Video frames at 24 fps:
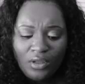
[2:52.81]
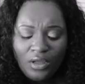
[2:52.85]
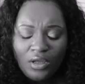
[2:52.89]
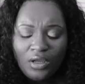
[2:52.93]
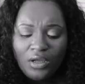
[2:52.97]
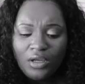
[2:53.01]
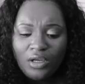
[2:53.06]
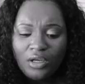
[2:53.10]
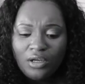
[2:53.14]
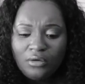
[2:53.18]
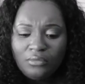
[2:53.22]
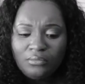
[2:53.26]

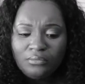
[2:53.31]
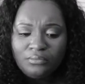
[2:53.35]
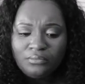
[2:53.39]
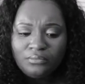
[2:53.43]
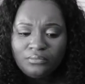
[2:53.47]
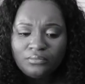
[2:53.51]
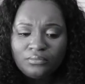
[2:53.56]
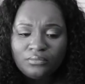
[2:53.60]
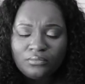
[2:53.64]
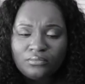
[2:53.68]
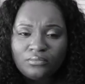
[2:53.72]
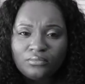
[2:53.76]
um
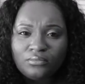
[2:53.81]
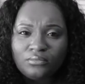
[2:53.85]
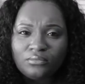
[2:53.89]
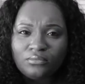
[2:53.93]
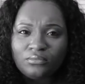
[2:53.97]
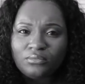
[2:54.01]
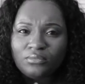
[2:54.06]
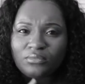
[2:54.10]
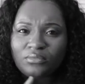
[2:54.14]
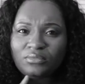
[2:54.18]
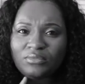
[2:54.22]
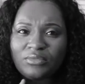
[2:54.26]

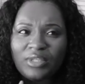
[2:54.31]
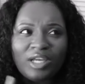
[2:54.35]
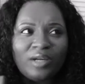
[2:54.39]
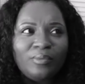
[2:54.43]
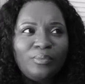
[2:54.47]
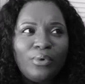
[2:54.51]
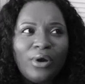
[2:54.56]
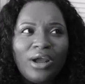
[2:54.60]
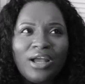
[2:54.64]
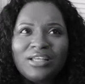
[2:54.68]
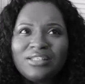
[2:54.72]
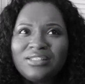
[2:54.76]

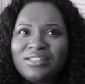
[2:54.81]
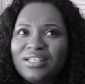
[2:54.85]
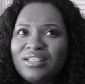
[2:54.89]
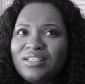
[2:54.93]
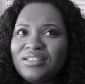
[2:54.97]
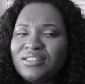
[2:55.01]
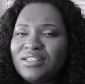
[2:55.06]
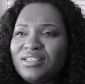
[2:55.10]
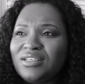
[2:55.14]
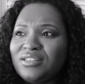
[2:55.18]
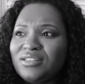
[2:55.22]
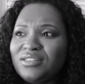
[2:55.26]
their
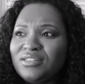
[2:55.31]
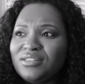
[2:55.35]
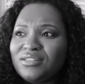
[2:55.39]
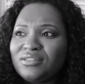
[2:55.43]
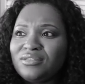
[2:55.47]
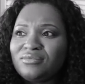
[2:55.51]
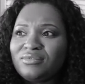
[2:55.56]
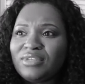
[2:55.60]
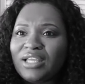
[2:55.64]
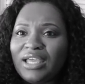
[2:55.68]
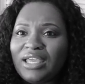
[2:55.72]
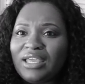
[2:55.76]
process is
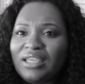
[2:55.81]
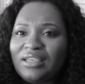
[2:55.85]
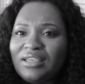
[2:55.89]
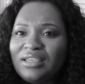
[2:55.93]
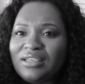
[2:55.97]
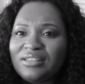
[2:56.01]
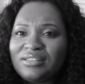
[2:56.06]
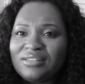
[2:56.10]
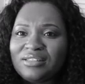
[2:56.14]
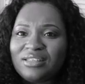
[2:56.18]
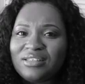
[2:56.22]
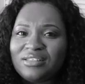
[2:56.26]
like
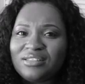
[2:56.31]
it,